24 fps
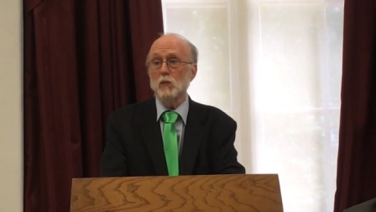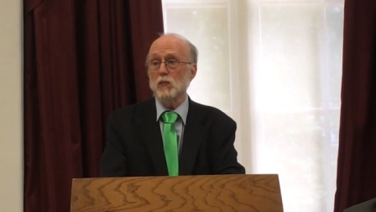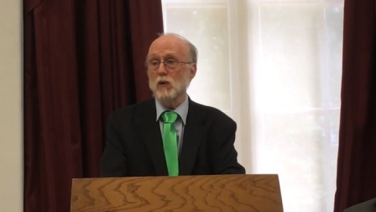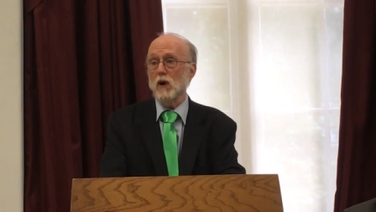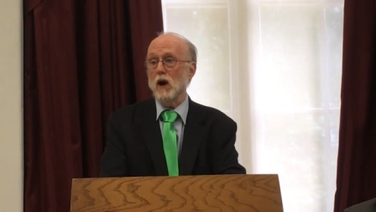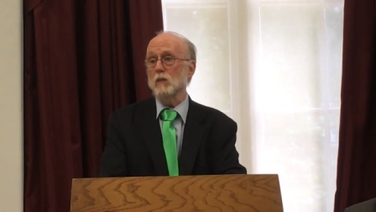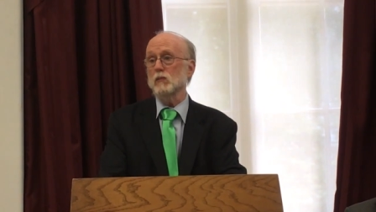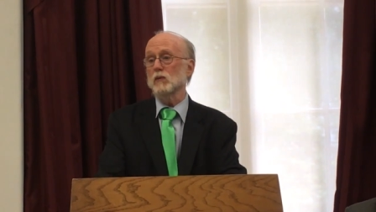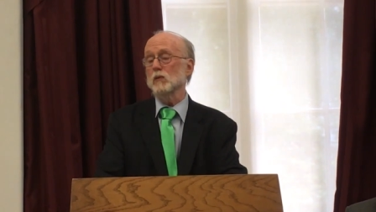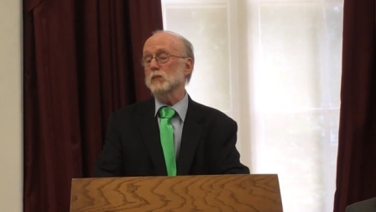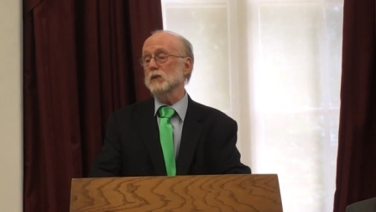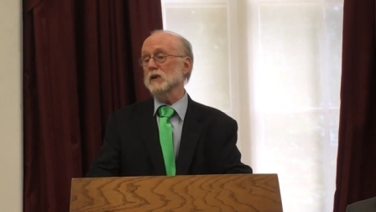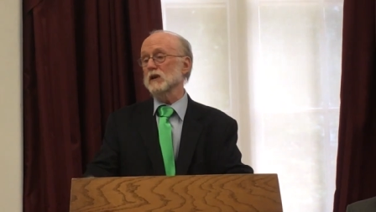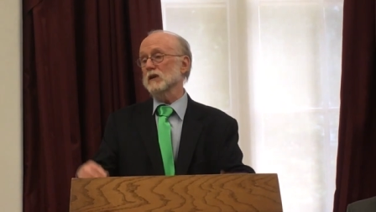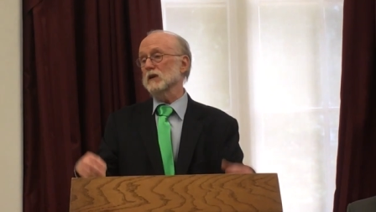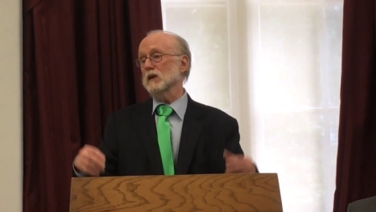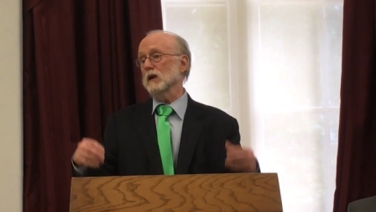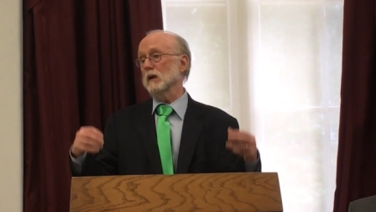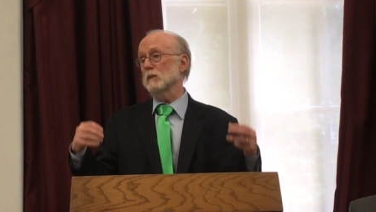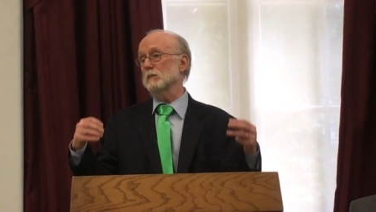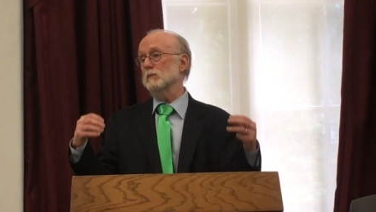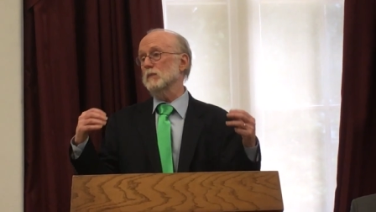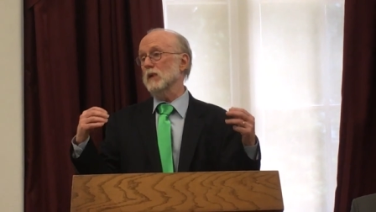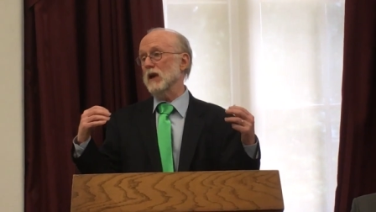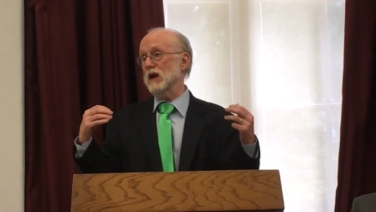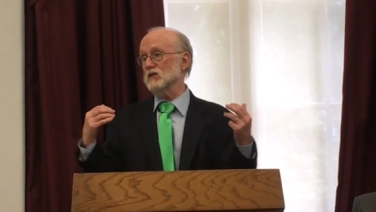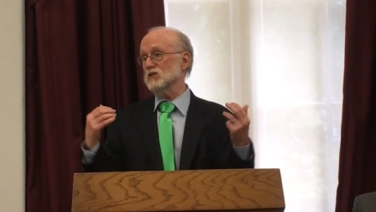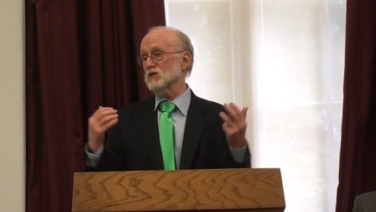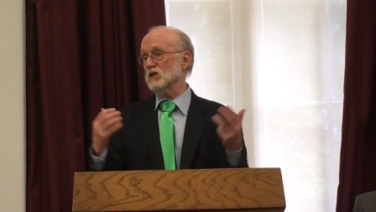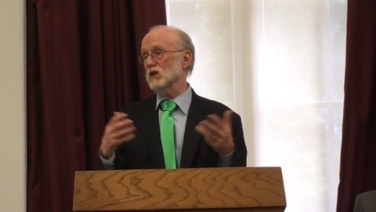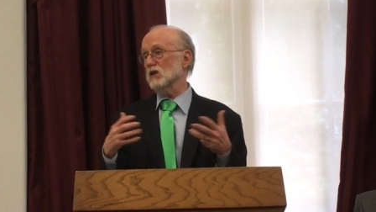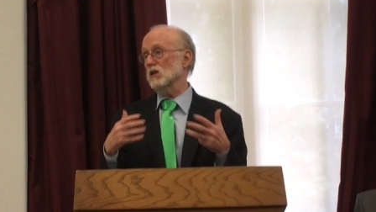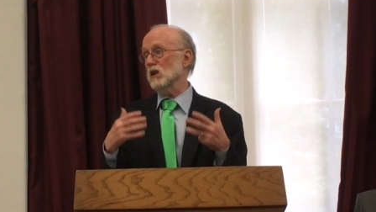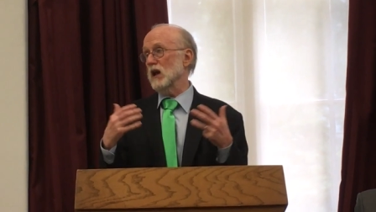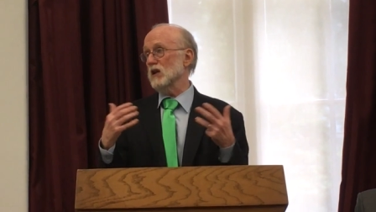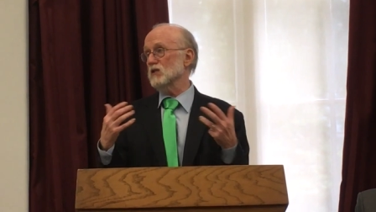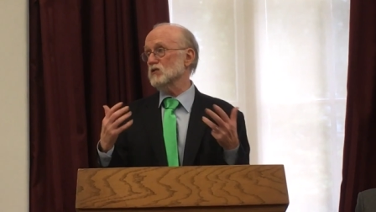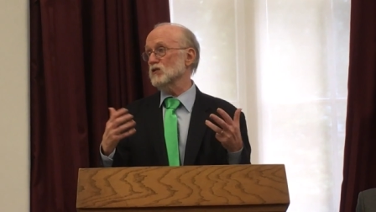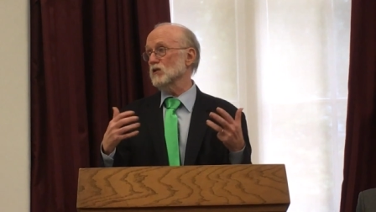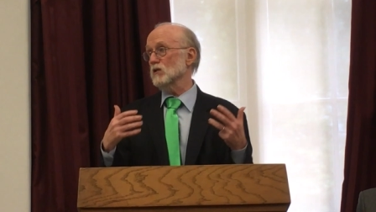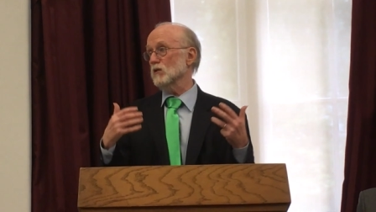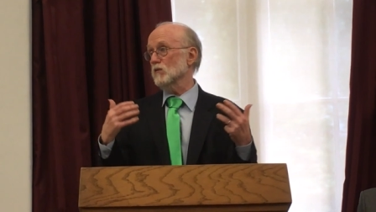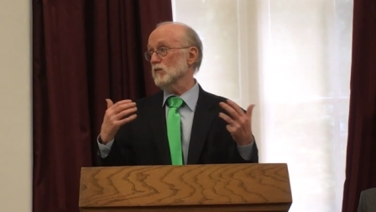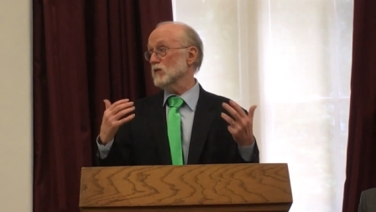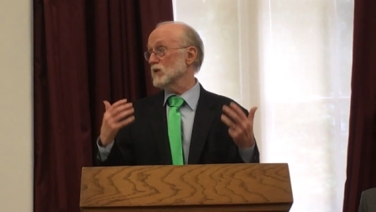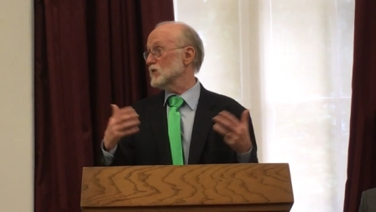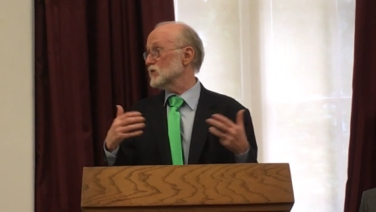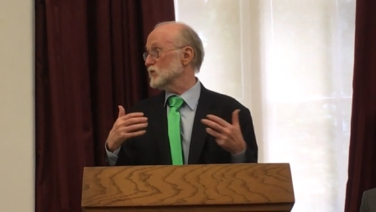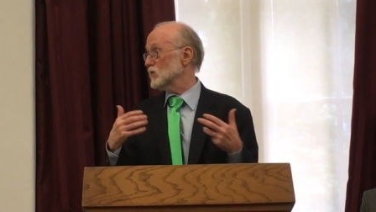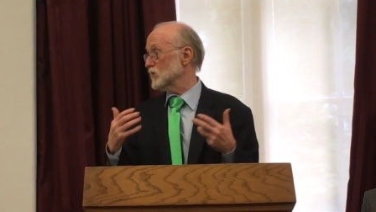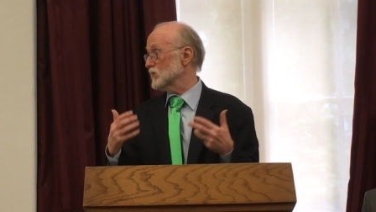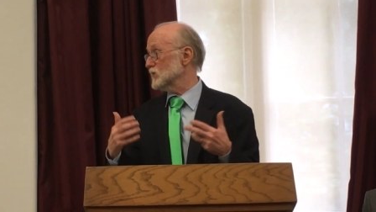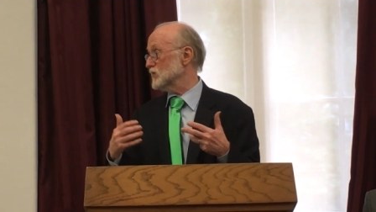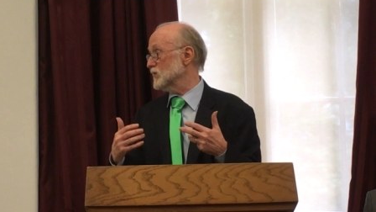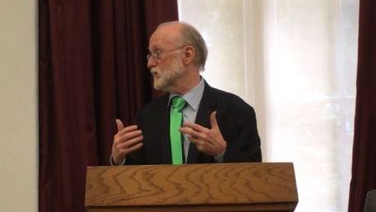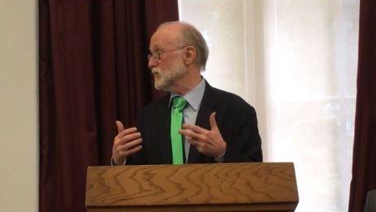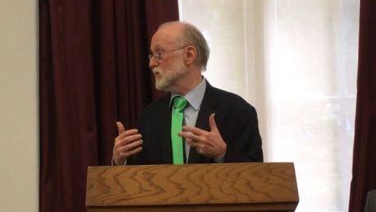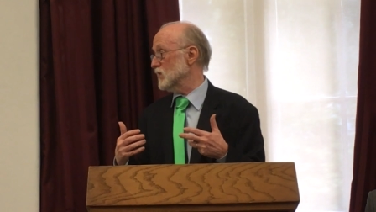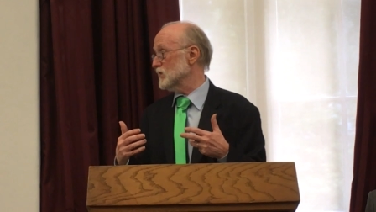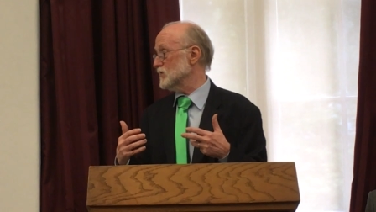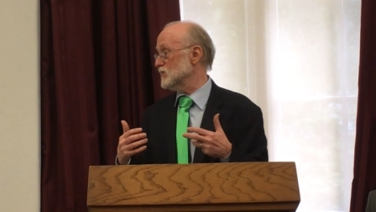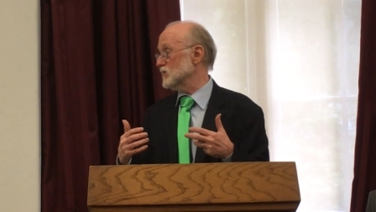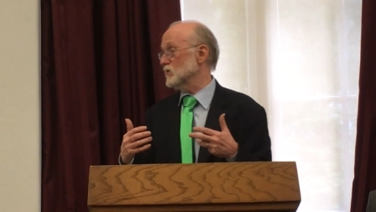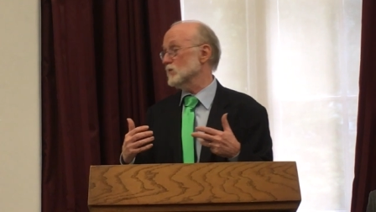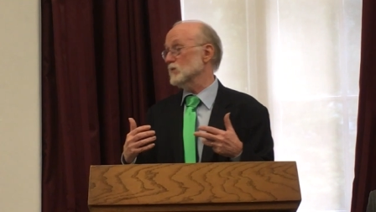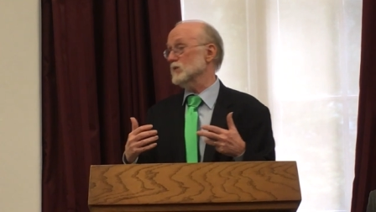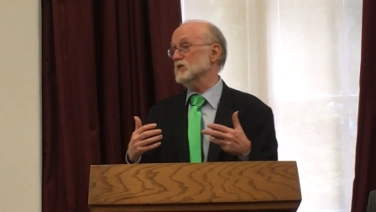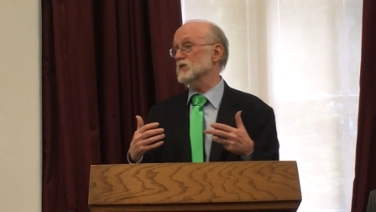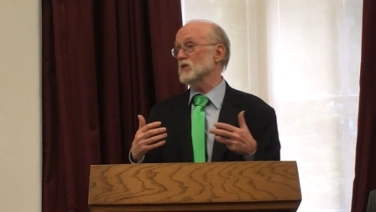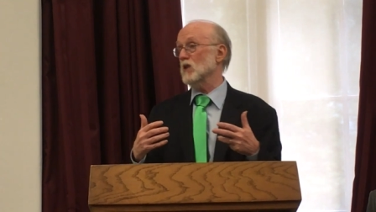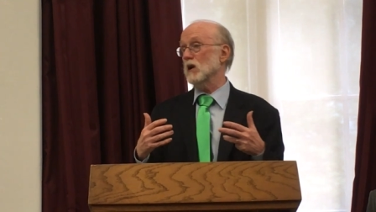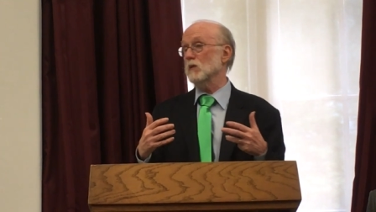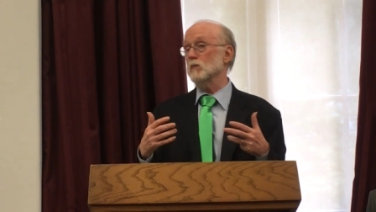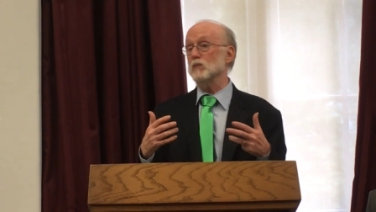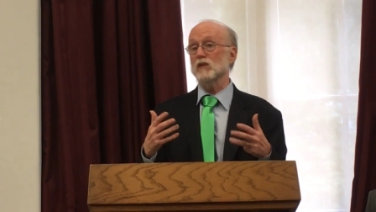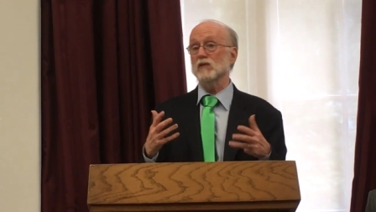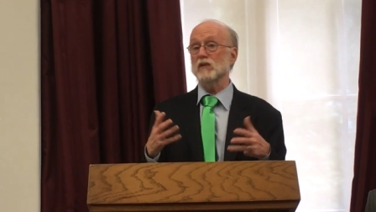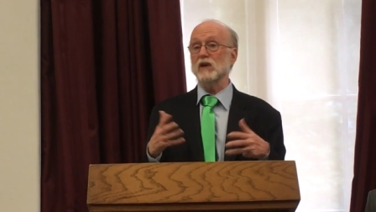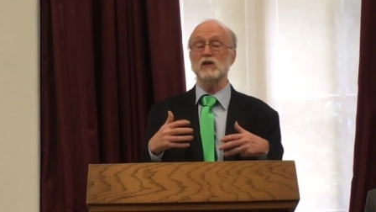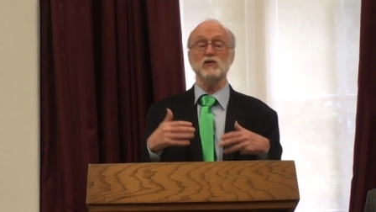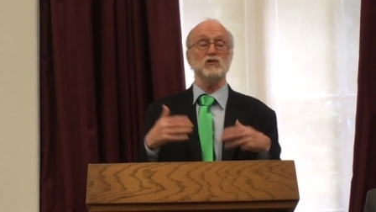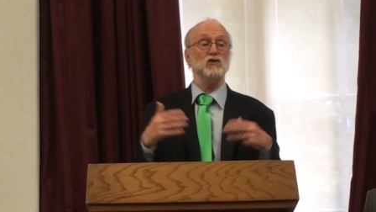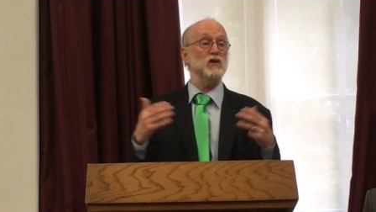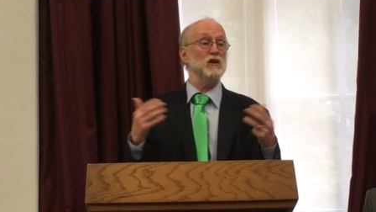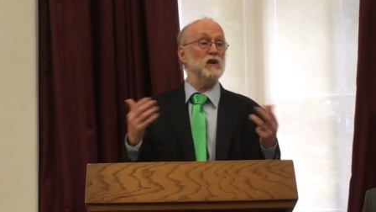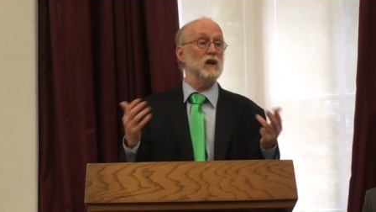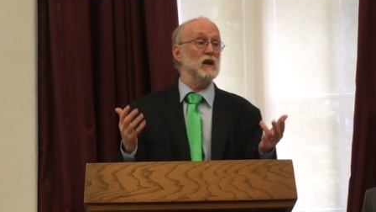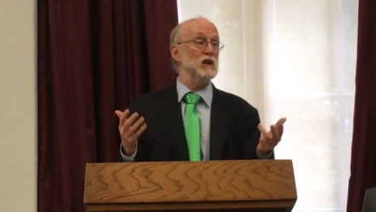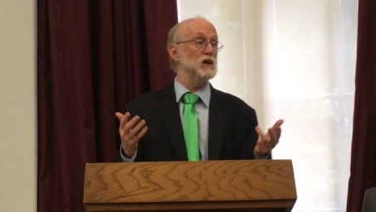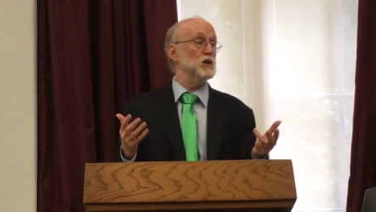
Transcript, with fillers: probably the best collection of resources on suicide prevention